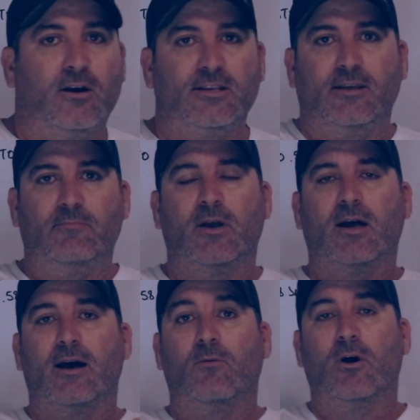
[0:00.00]
Hi team,
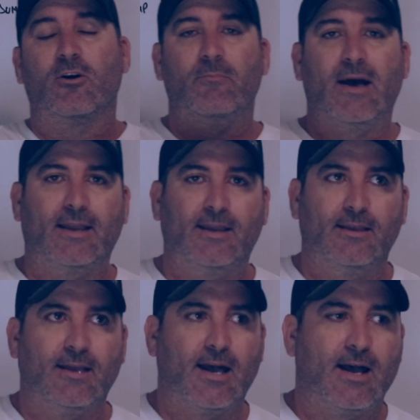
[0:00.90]
welcome back.
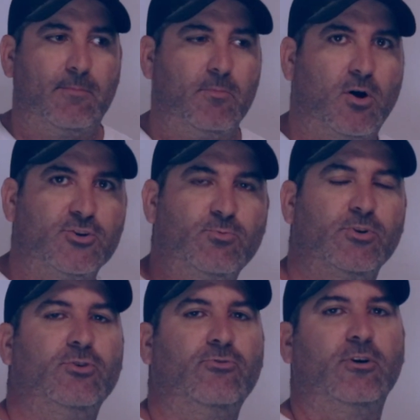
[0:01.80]
I just
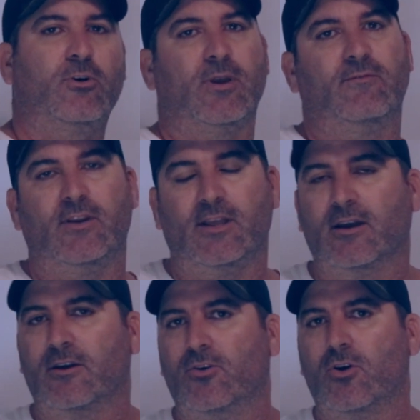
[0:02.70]
want to do a real quick
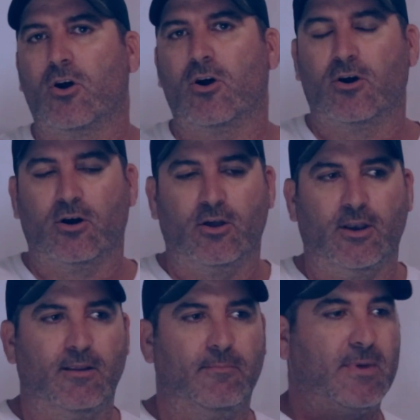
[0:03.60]
video
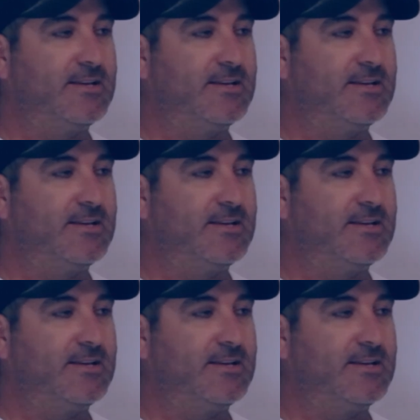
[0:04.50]
on